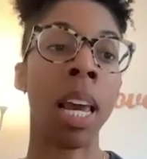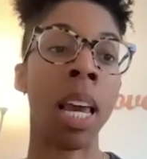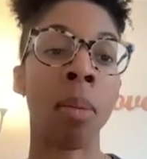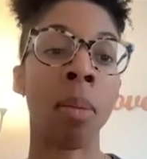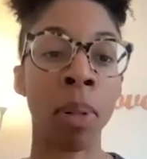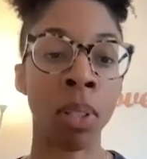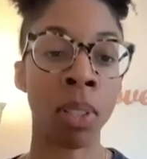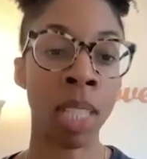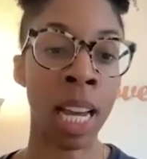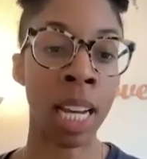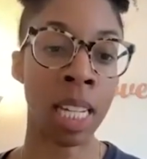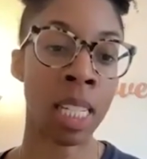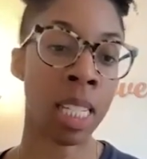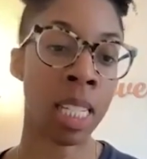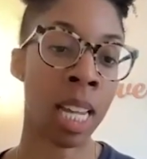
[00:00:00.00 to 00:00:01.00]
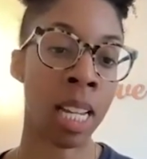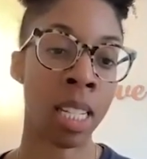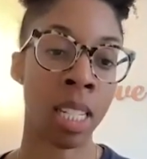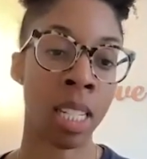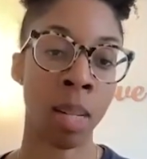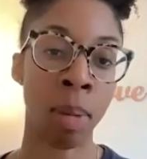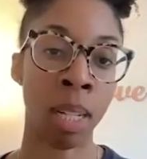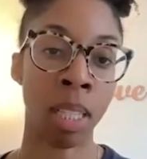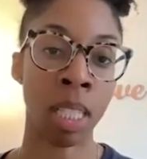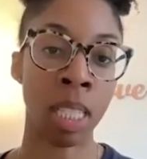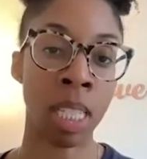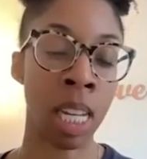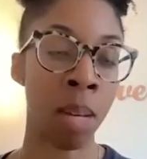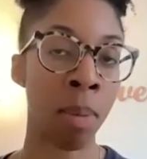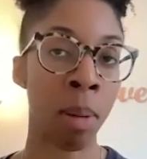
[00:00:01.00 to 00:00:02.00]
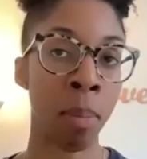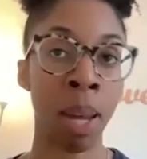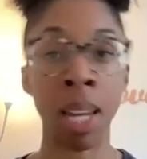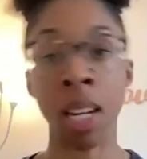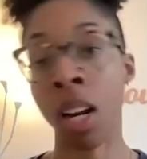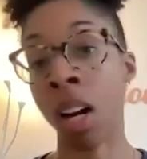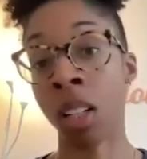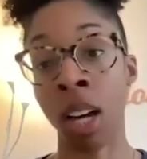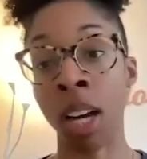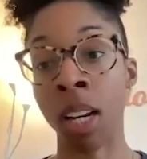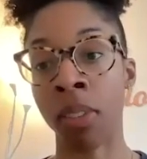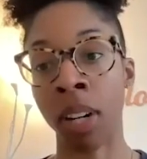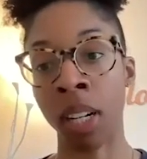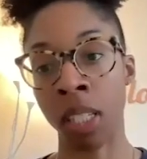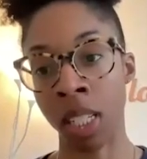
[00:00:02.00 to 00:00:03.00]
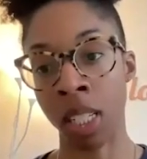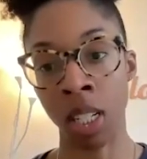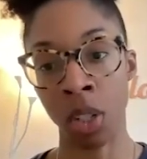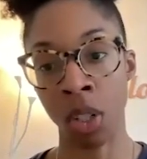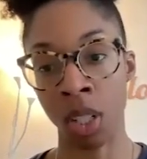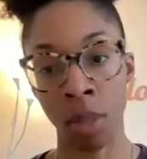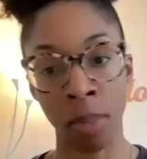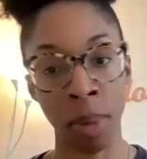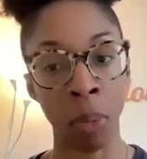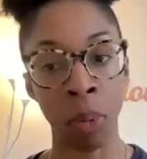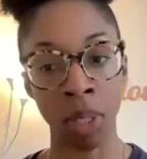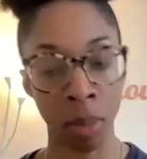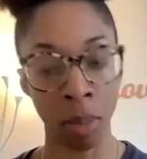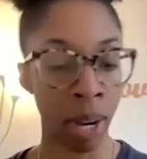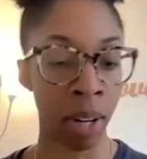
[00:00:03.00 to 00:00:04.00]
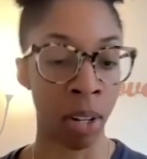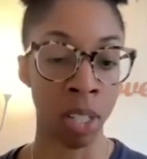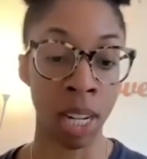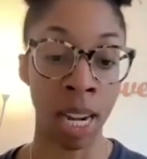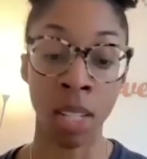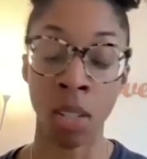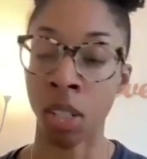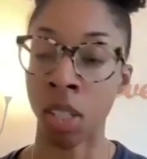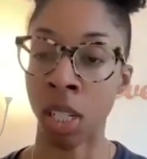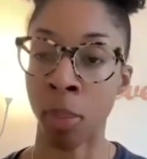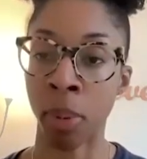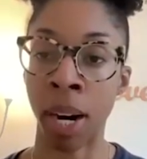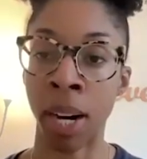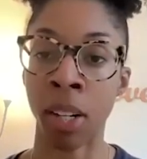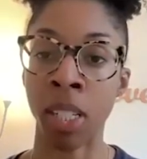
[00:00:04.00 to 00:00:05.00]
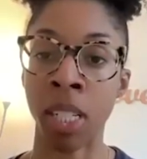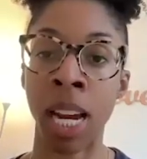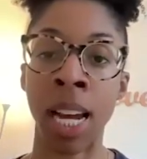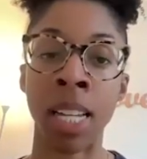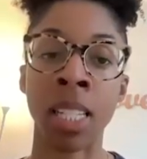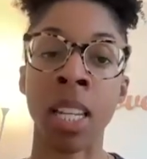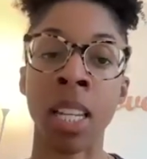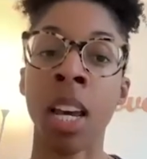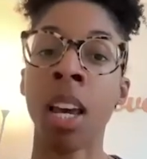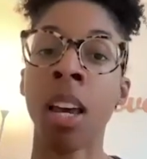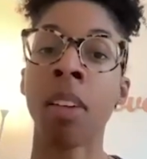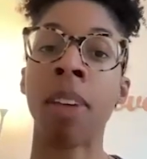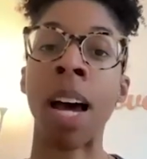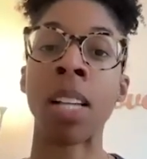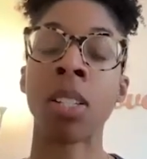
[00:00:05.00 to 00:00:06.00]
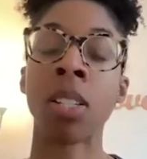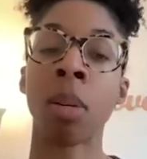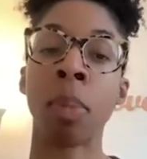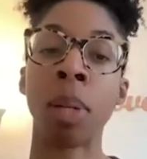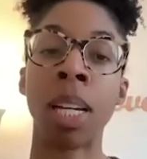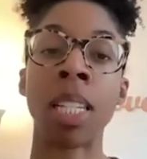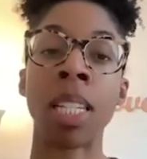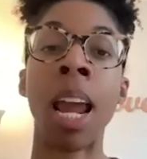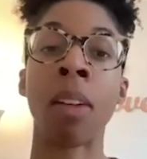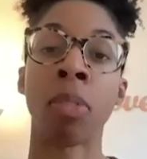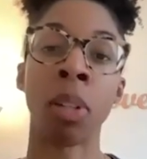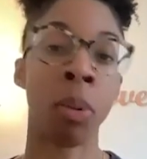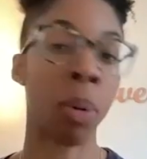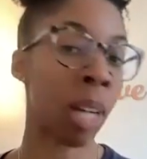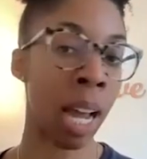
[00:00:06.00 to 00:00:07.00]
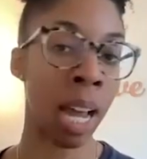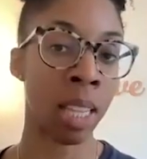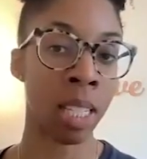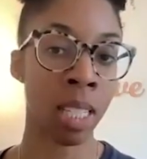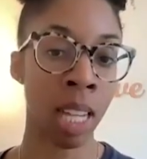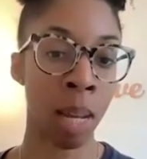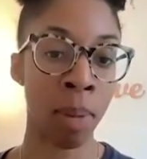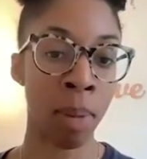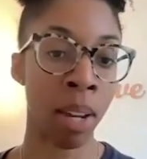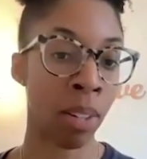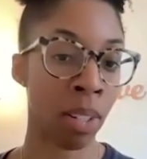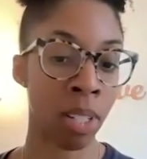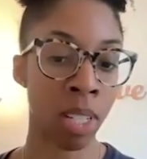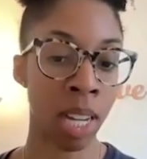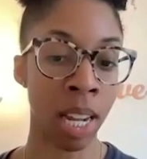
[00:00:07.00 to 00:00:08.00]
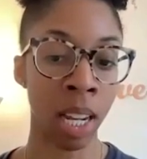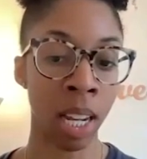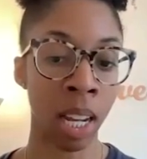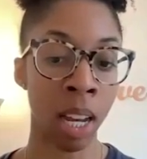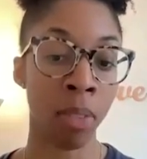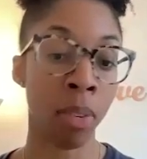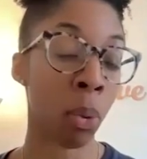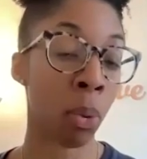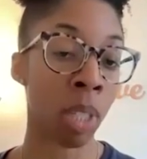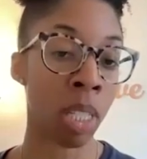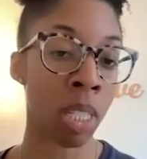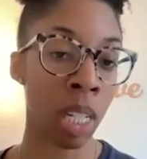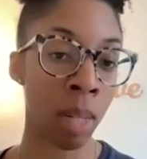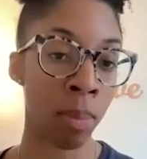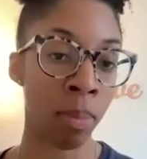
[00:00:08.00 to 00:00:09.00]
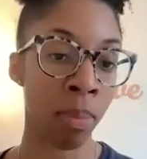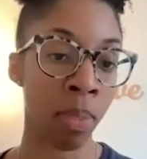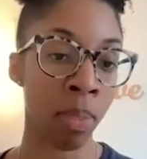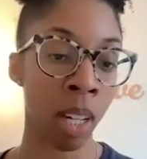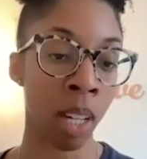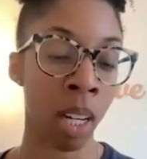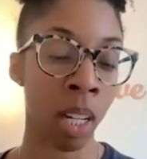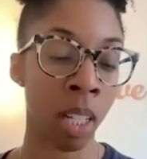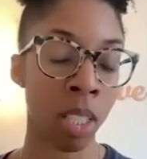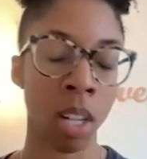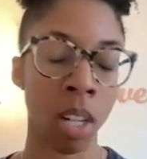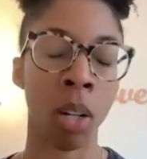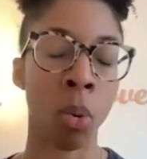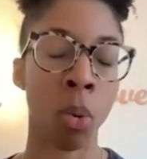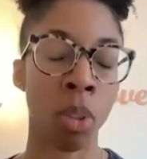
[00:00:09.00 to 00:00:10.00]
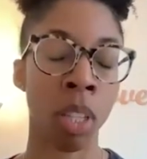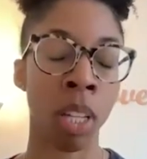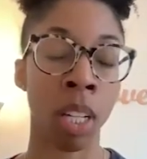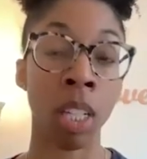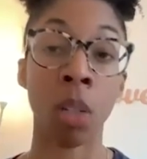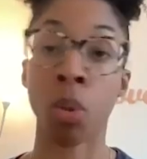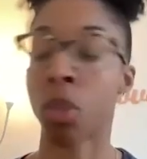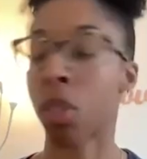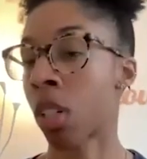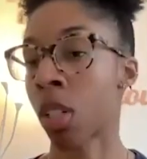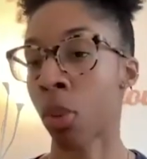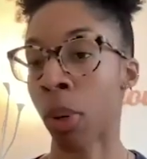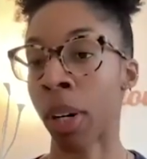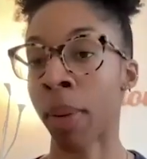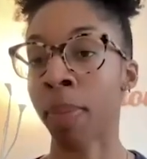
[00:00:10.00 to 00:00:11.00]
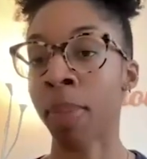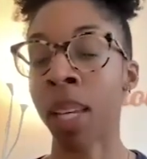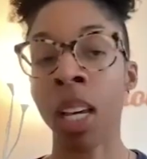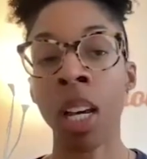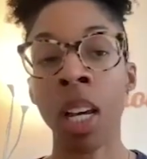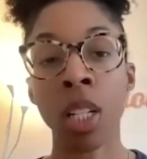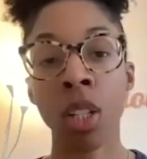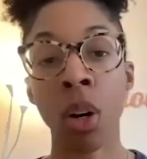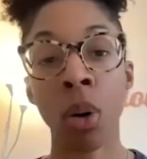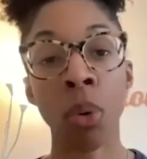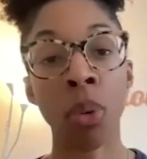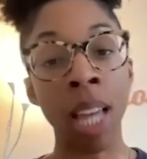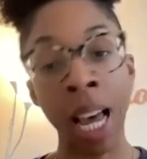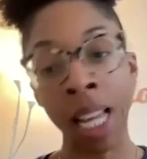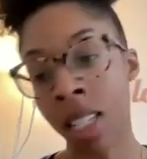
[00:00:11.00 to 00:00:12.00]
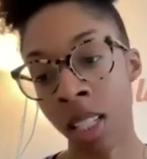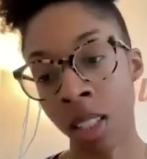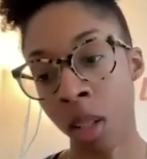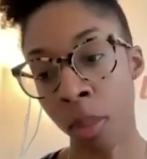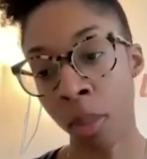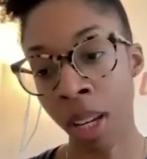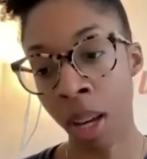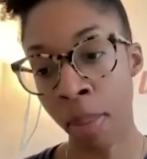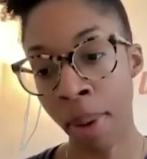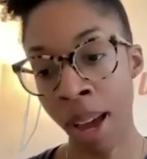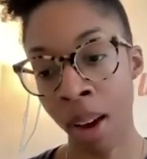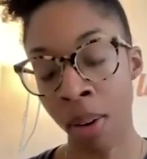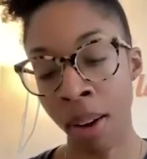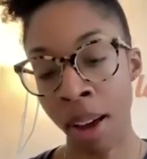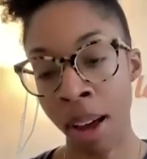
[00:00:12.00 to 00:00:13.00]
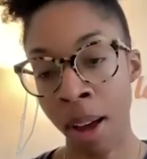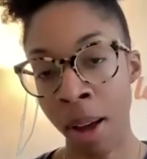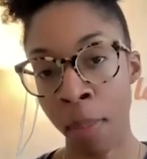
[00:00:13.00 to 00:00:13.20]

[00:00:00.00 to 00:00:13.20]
It built that consensus amongst the team and made a lot of our decisions about what to prioritize or deprioritize faster because everyone had the same understanding of who the users were. So that's a little bit about